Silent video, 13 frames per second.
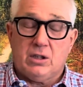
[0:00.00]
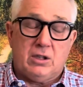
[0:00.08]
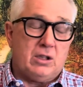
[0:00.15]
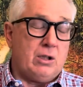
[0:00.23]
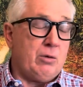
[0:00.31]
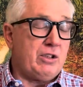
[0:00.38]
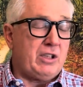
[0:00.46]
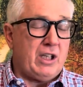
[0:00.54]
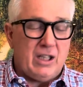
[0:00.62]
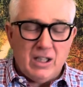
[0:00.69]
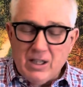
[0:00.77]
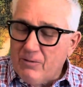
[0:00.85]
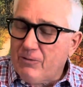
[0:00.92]
I want to
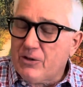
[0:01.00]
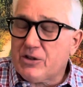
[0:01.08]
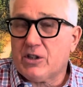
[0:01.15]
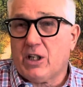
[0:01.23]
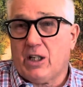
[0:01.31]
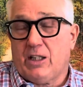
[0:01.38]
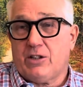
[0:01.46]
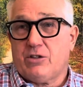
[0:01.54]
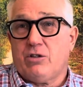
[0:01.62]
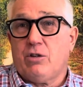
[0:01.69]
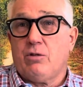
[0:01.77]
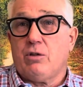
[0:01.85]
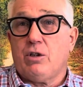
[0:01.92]
emphasize
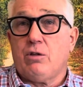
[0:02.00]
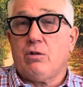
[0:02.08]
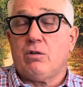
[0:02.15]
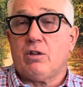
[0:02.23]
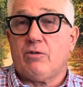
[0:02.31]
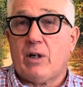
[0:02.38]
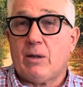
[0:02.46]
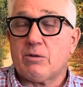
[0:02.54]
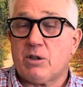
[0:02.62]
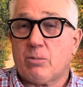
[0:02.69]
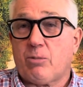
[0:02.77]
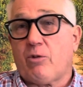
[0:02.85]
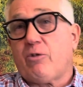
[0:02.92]
to you, if I was a
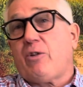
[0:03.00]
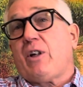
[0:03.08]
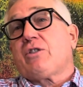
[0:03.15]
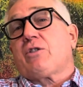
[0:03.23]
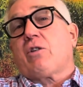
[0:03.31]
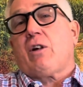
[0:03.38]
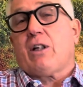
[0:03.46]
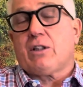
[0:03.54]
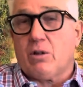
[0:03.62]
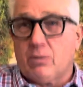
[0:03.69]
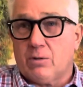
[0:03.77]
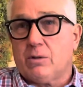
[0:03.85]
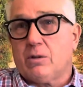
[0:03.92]
professor, I'd go